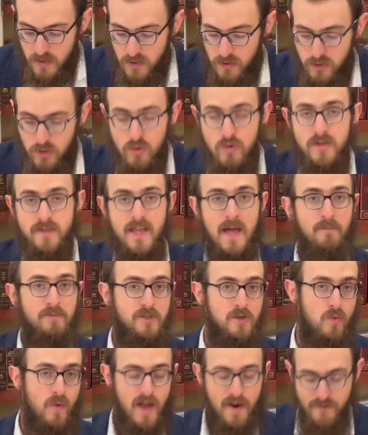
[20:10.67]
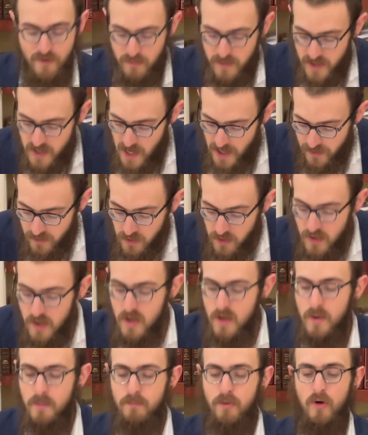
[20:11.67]
2 steps away from the idol,
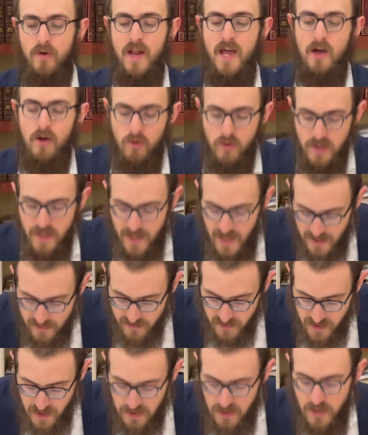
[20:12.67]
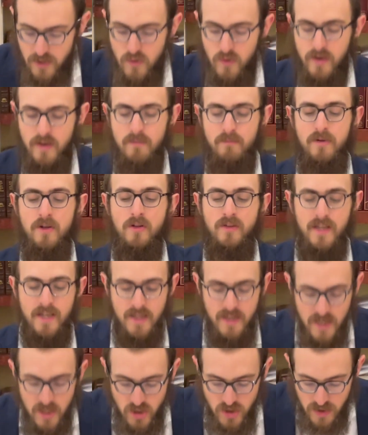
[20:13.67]
bonehu lechatchila, you can build
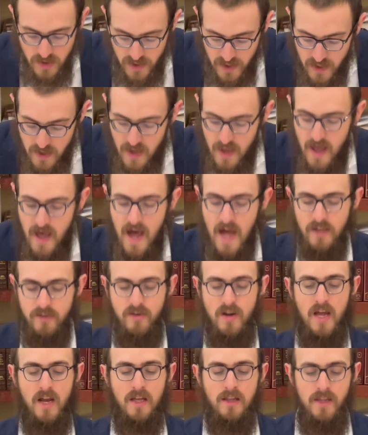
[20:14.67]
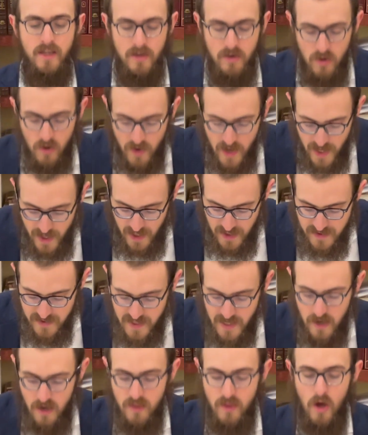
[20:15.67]
initially hatraklin o
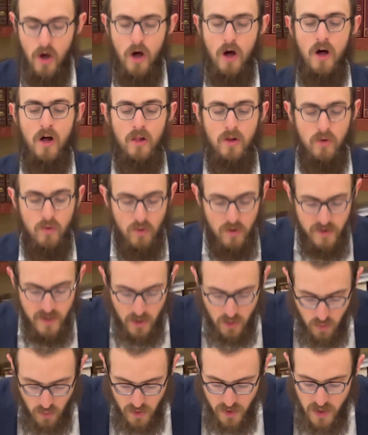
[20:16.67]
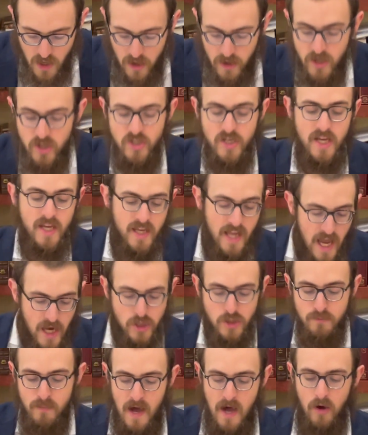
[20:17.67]
hechatzer, the hall or the courtyard
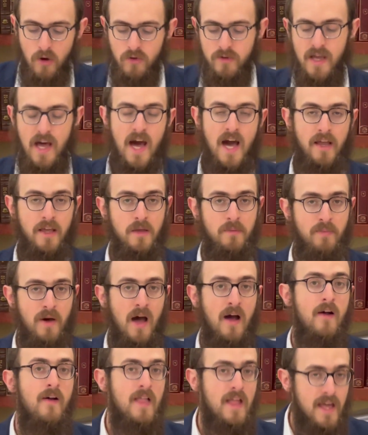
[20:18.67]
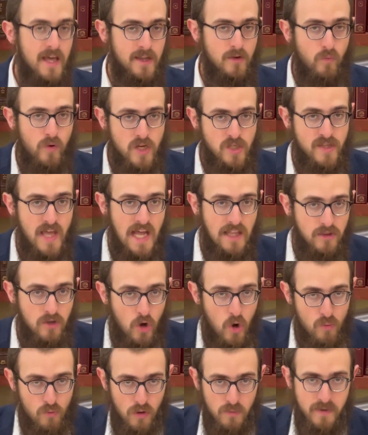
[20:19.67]
sheyesh ba otah hakippah, in which that
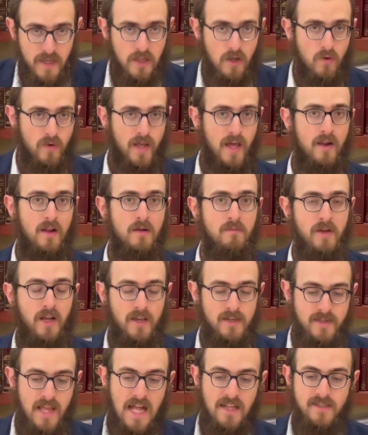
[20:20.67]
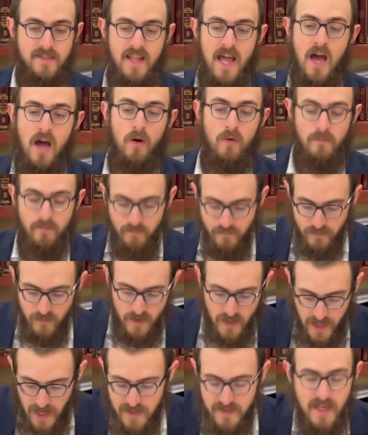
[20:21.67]
dome will be located, because that's now,
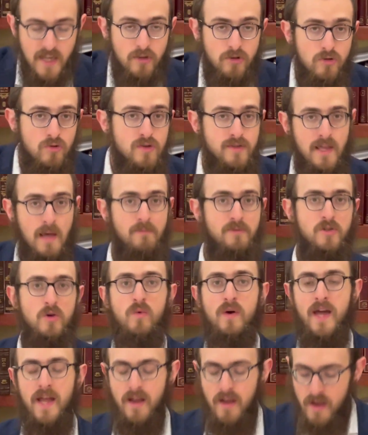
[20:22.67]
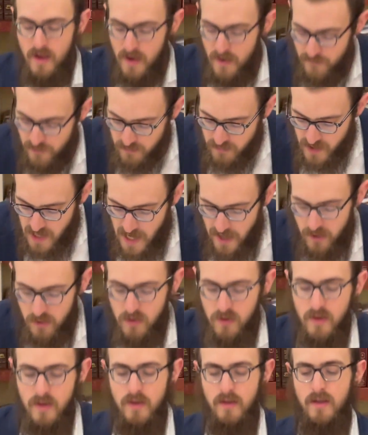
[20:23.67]
like I said, 2 steps away from the
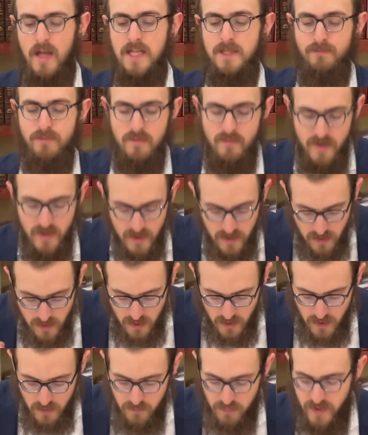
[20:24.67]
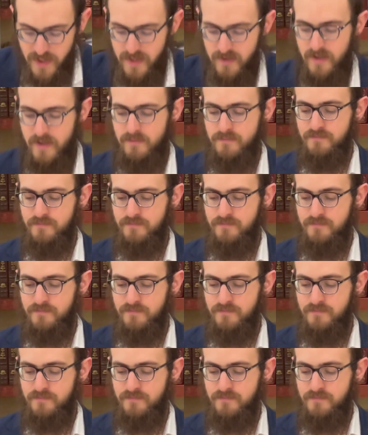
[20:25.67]
idol. That's permitted completely.